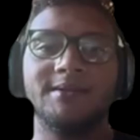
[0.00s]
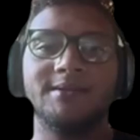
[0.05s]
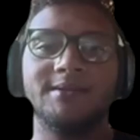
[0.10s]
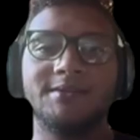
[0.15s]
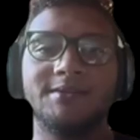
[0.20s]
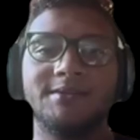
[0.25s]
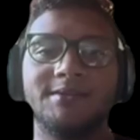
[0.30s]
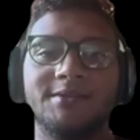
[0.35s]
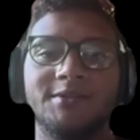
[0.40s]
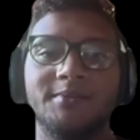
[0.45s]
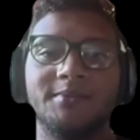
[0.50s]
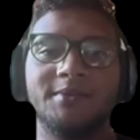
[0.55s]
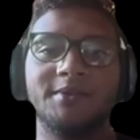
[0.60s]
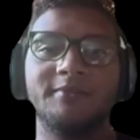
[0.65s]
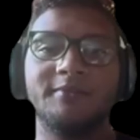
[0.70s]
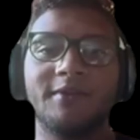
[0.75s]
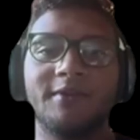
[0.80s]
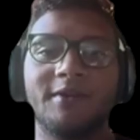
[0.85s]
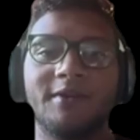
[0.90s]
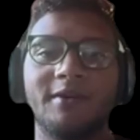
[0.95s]

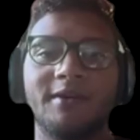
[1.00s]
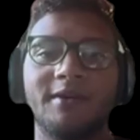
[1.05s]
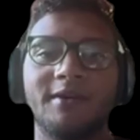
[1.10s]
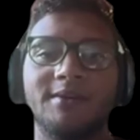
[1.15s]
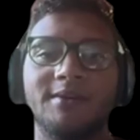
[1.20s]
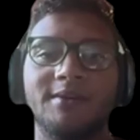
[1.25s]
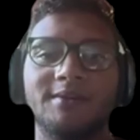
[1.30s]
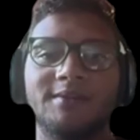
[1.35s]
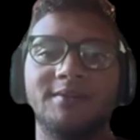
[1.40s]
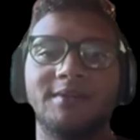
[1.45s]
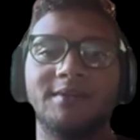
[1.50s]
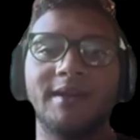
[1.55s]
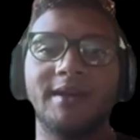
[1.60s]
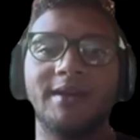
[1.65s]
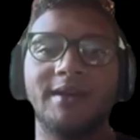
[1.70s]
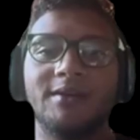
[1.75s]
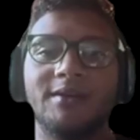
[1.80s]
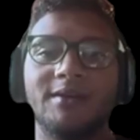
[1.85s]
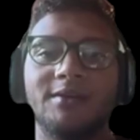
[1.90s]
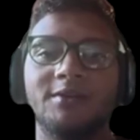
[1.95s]
indeterminate variance
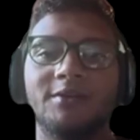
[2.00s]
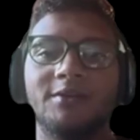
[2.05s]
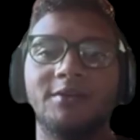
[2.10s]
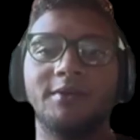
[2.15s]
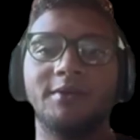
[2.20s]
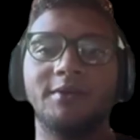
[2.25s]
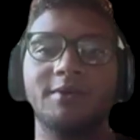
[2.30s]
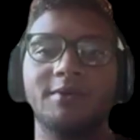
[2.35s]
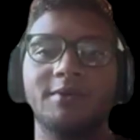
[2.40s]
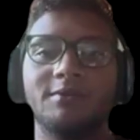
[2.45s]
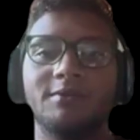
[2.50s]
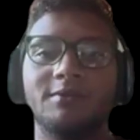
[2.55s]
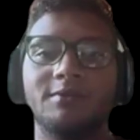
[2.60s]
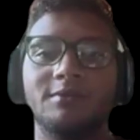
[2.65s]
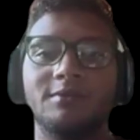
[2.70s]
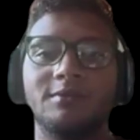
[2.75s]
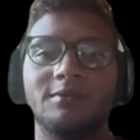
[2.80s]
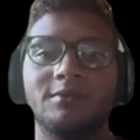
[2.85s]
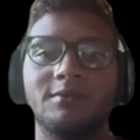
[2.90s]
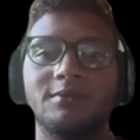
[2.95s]
and
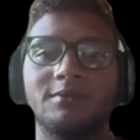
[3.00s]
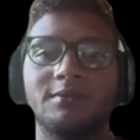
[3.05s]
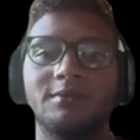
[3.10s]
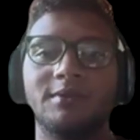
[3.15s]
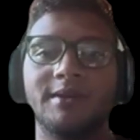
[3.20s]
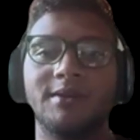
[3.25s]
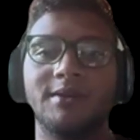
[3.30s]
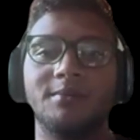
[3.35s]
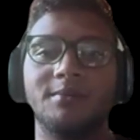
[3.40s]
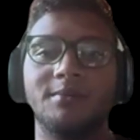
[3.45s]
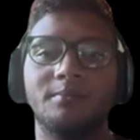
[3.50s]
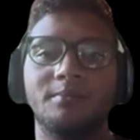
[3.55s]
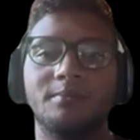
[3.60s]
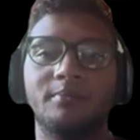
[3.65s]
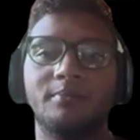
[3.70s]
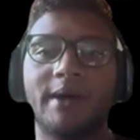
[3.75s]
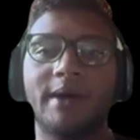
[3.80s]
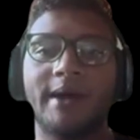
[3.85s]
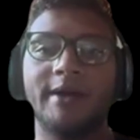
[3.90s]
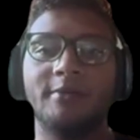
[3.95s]
critical
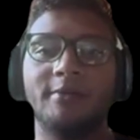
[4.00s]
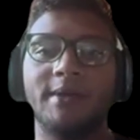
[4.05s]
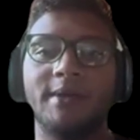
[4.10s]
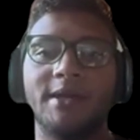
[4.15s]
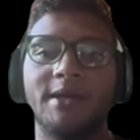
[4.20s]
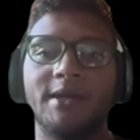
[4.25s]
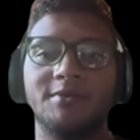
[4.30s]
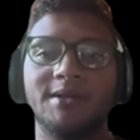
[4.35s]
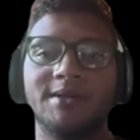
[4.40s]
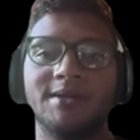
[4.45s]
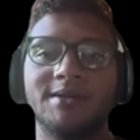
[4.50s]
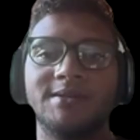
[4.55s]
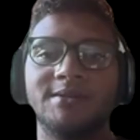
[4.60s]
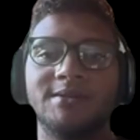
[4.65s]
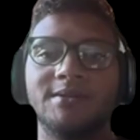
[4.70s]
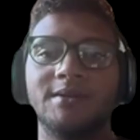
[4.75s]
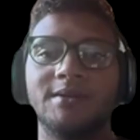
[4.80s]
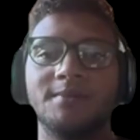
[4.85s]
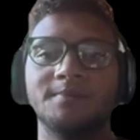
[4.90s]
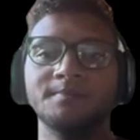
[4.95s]
in
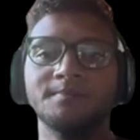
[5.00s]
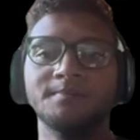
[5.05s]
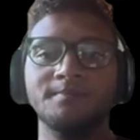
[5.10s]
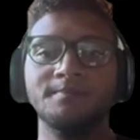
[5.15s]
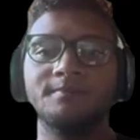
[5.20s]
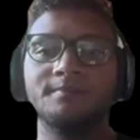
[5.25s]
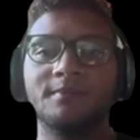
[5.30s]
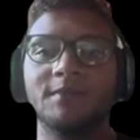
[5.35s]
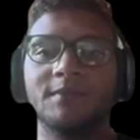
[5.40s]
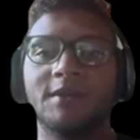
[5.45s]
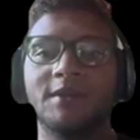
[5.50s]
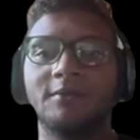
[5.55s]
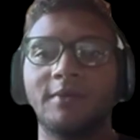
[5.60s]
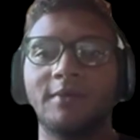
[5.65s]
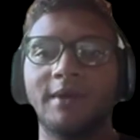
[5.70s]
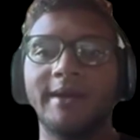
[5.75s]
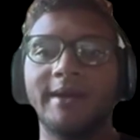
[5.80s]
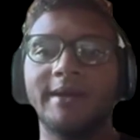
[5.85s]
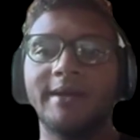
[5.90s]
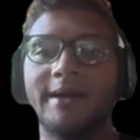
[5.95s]
biometrics. The
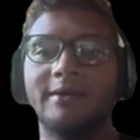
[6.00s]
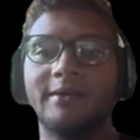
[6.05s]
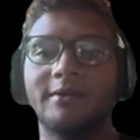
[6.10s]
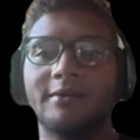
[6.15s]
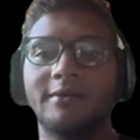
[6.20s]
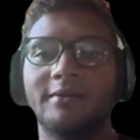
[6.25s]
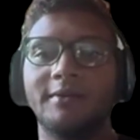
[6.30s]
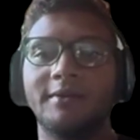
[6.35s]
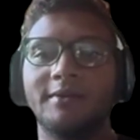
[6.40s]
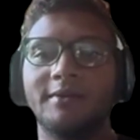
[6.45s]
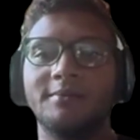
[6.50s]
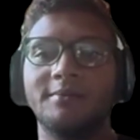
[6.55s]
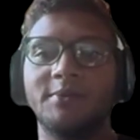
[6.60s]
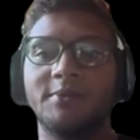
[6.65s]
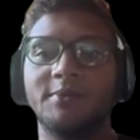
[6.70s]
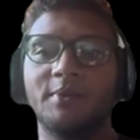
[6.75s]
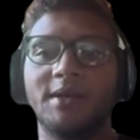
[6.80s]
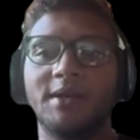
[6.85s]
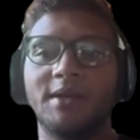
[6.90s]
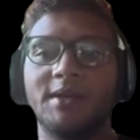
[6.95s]
right algorithm
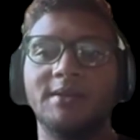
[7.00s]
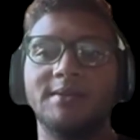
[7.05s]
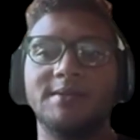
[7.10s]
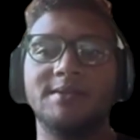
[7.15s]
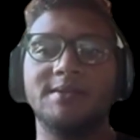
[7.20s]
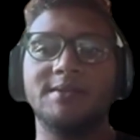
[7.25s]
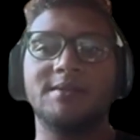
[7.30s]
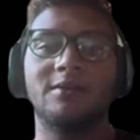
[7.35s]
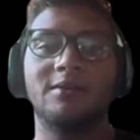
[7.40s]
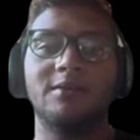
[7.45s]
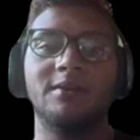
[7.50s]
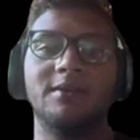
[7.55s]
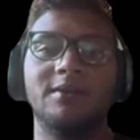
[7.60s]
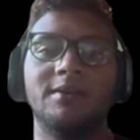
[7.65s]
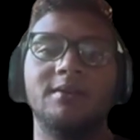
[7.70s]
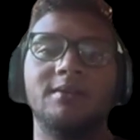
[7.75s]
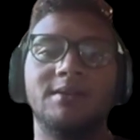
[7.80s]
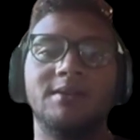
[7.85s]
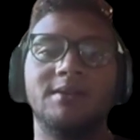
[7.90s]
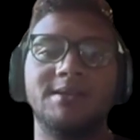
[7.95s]
depends
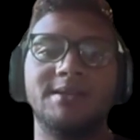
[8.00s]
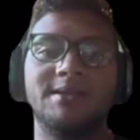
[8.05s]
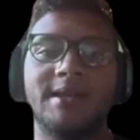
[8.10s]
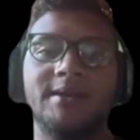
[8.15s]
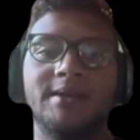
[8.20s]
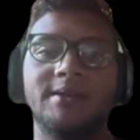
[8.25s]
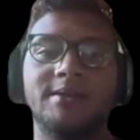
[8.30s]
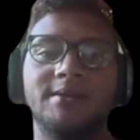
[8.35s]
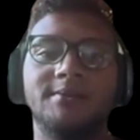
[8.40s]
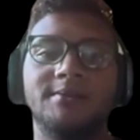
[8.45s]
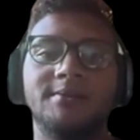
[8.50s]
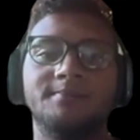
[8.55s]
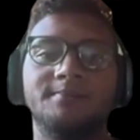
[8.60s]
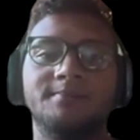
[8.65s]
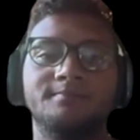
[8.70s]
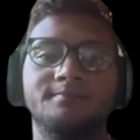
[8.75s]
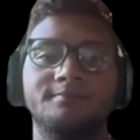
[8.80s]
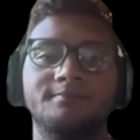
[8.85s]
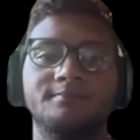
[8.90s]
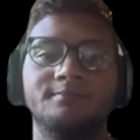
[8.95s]
on the data
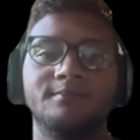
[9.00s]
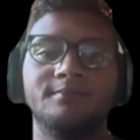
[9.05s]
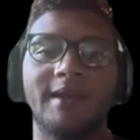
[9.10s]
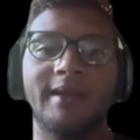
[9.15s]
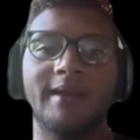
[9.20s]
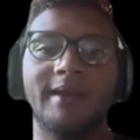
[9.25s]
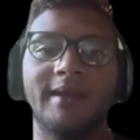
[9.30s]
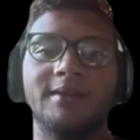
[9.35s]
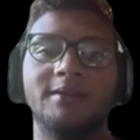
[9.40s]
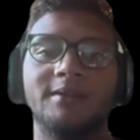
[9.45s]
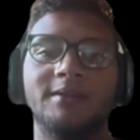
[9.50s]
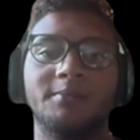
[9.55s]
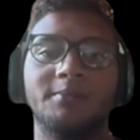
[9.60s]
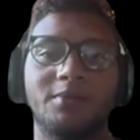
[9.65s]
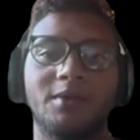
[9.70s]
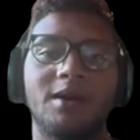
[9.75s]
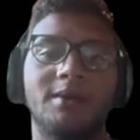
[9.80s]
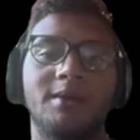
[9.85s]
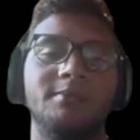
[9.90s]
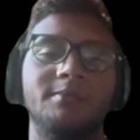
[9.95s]
and the
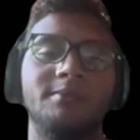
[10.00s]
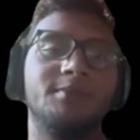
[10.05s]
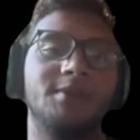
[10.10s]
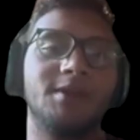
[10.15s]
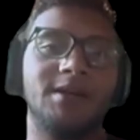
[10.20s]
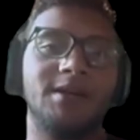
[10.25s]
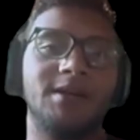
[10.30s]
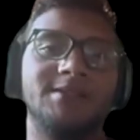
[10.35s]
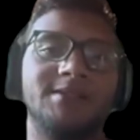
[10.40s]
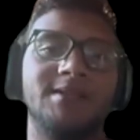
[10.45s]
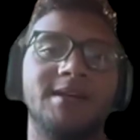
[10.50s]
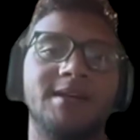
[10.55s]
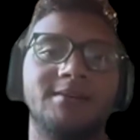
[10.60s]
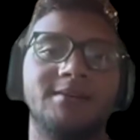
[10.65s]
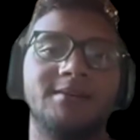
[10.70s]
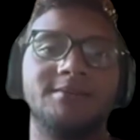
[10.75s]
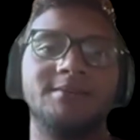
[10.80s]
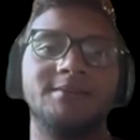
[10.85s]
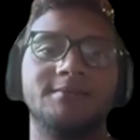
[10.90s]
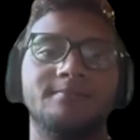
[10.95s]
problem
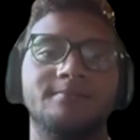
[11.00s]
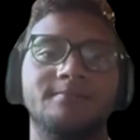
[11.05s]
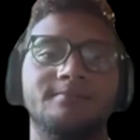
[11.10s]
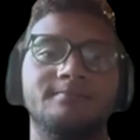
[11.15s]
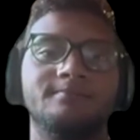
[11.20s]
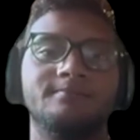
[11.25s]
context.